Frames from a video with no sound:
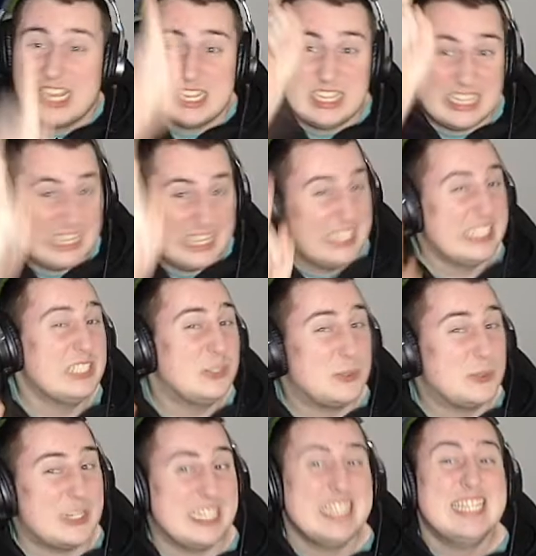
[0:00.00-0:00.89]
That is
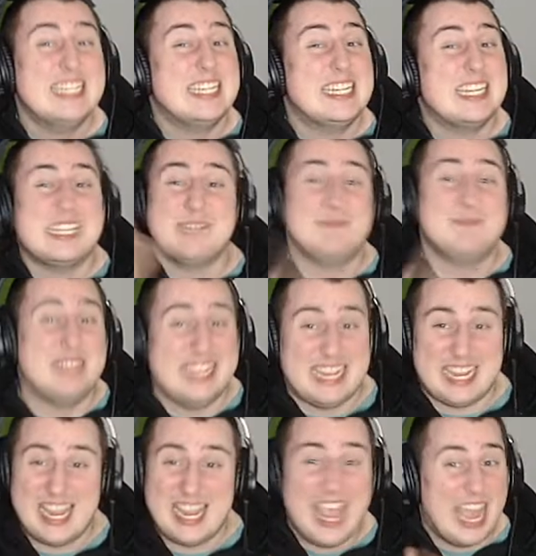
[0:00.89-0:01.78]
what
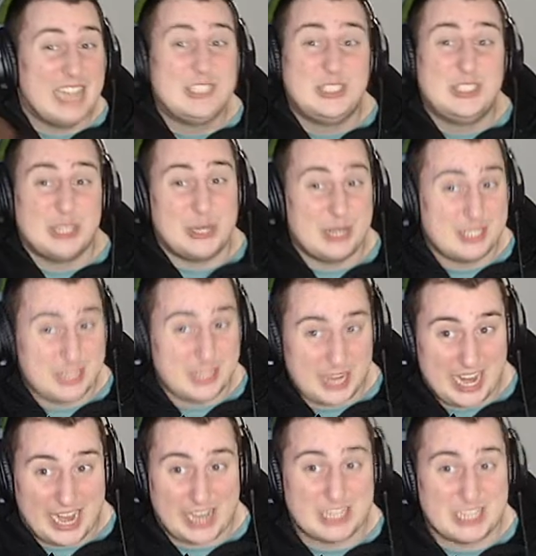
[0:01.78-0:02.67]
me and Jonas are
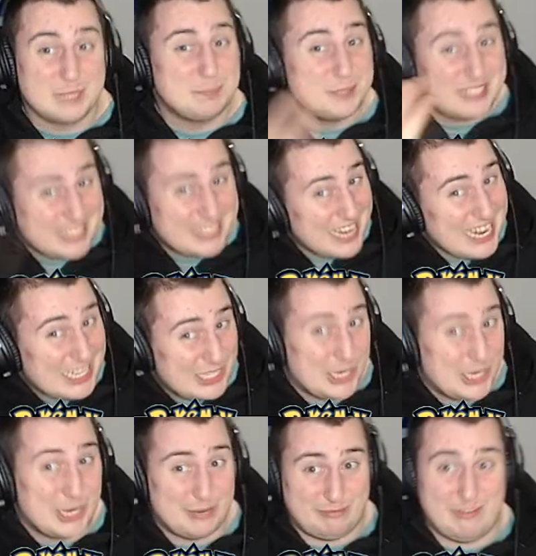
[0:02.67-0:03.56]
here to protect
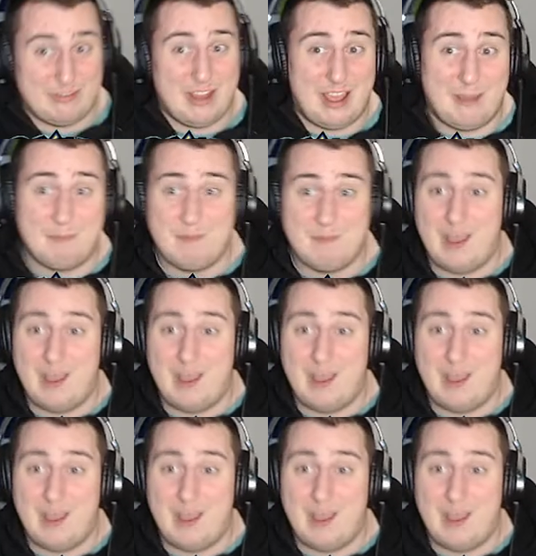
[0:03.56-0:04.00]
her from.